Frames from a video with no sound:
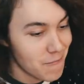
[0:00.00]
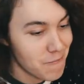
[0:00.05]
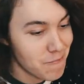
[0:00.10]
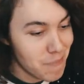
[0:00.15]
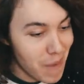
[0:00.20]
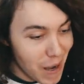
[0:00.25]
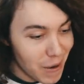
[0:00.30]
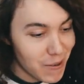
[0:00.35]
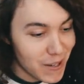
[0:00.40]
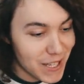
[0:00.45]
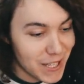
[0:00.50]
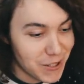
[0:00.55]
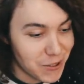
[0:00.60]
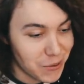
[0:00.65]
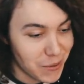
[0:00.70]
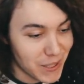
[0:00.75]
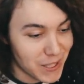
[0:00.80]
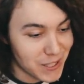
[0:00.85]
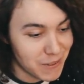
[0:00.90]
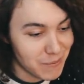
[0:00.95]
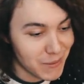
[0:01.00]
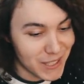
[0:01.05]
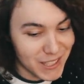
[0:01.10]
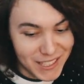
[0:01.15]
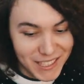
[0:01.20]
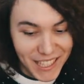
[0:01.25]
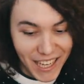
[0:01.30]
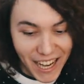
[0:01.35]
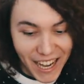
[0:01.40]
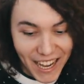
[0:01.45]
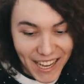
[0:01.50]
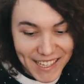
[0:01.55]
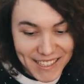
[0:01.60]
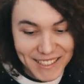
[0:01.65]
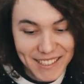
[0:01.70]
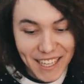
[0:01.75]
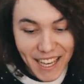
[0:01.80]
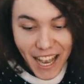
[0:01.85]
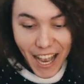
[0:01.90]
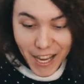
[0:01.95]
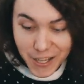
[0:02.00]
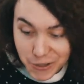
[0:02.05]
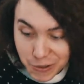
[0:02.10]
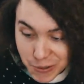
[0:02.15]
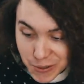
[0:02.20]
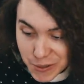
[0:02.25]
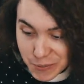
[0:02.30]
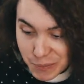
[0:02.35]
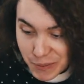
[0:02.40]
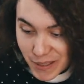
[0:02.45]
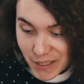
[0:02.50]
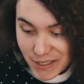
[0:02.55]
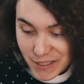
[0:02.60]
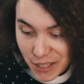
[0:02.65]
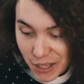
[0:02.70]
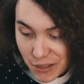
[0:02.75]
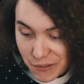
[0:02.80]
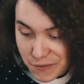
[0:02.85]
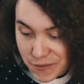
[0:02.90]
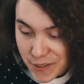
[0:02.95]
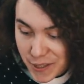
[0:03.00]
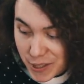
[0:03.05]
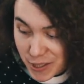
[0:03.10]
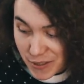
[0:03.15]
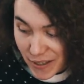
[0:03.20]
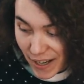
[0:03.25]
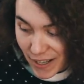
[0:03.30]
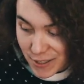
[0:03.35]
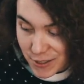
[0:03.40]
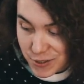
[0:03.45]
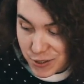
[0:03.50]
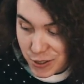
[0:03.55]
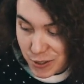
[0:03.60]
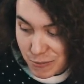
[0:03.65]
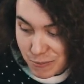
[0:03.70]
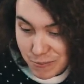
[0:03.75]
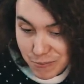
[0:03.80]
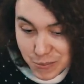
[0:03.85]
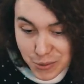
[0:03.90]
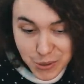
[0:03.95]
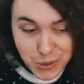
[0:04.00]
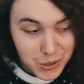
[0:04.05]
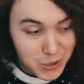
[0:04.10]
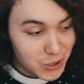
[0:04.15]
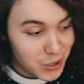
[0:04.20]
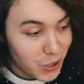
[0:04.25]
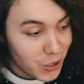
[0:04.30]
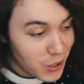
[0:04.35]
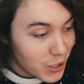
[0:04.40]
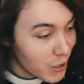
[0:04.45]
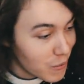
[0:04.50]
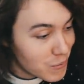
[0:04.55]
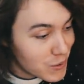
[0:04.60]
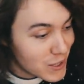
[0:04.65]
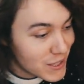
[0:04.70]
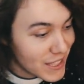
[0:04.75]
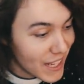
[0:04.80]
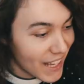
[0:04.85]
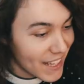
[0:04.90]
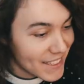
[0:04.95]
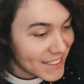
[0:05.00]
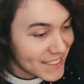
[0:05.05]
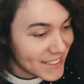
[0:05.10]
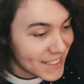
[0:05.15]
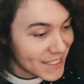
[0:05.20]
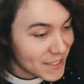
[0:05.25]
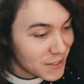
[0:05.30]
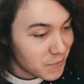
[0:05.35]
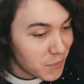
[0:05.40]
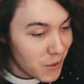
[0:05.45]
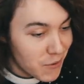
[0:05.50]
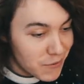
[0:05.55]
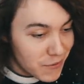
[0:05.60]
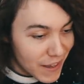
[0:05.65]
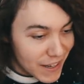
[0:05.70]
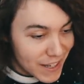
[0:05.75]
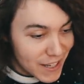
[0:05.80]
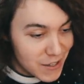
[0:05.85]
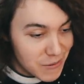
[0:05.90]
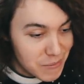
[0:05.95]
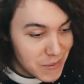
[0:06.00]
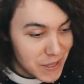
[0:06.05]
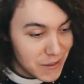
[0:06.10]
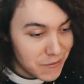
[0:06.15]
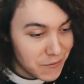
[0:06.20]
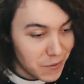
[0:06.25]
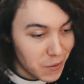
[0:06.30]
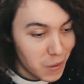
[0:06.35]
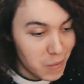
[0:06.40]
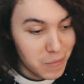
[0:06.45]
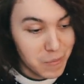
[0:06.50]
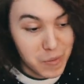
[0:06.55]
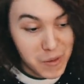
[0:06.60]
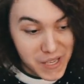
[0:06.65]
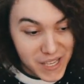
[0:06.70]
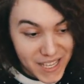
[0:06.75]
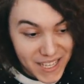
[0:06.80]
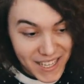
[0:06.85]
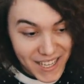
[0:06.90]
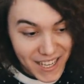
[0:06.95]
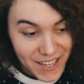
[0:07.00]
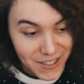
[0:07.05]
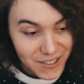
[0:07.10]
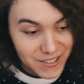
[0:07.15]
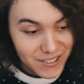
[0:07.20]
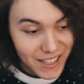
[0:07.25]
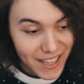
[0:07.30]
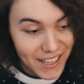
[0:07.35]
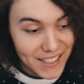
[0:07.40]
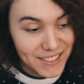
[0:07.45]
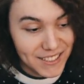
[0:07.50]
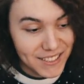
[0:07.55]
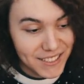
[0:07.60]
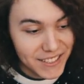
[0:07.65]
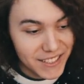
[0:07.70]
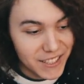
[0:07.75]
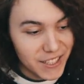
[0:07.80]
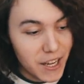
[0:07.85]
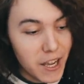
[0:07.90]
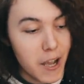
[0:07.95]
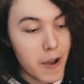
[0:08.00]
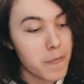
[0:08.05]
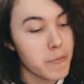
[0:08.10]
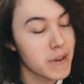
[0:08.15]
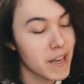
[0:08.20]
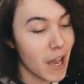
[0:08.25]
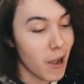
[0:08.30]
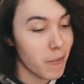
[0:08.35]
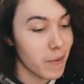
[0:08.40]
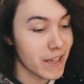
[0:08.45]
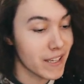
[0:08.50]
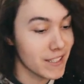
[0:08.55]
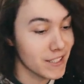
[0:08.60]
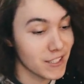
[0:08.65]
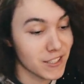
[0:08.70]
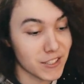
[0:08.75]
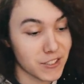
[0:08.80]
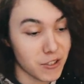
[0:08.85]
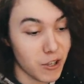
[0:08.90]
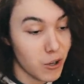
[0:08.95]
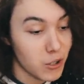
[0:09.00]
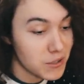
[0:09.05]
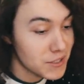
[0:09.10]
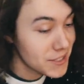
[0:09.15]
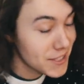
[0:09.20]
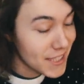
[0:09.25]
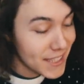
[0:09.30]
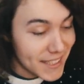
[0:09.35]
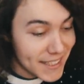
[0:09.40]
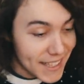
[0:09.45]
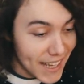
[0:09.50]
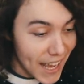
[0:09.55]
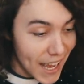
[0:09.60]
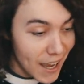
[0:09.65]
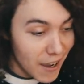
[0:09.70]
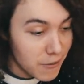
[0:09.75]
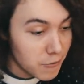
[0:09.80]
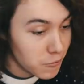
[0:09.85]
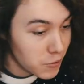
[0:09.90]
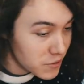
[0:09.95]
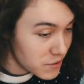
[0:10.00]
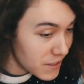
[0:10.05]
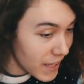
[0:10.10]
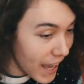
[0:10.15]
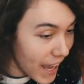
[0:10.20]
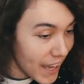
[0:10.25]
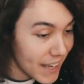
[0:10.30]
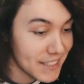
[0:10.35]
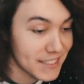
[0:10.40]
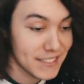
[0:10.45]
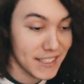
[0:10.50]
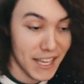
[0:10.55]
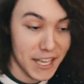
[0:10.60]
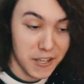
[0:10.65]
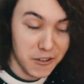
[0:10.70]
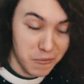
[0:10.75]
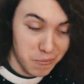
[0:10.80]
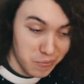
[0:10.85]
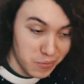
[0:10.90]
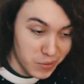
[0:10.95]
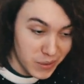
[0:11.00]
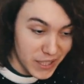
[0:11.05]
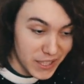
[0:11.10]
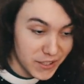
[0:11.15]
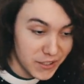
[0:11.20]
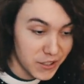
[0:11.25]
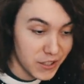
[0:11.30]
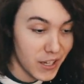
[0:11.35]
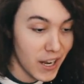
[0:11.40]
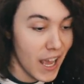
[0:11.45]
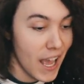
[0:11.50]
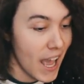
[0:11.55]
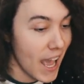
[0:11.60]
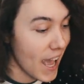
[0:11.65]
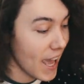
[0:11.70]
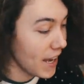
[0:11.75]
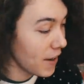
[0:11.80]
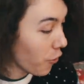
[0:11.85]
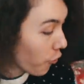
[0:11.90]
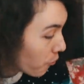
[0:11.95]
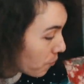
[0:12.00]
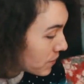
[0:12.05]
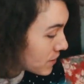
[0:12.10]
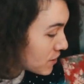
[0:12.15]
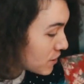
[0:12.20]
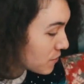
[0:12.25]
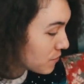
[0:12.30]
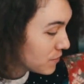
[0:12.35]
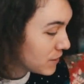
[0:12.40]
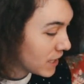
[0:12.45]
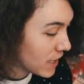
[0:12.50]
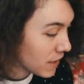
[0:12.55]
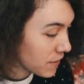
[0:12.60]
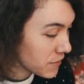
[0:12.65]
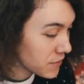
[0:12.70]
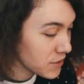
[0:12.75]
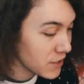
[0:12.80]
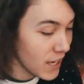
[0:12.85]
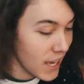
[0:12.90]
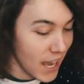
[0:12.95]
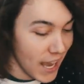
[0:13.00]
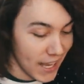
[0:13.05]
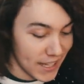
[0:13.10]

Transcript: Merry Christmas, guys. I know it's been a tough year and some circumstances prevented me from being here last year, but now we can just all sit down, relax, take a breather, and open some gifts.